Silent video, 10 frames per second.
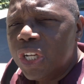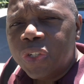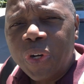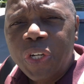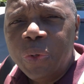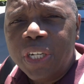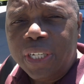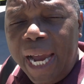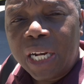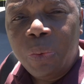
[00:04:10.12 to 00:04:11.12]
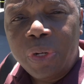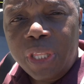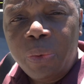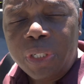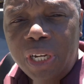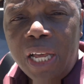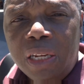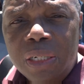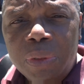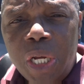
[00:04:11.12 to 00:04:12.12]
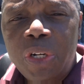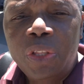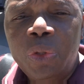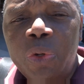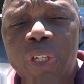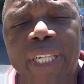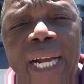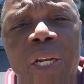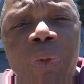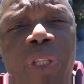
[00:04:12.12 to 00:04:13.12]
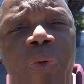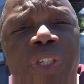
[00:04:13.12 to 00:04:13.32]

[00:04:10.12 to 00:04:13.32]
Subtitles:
So he knew exactly what they were telling him. He knew exactly what they were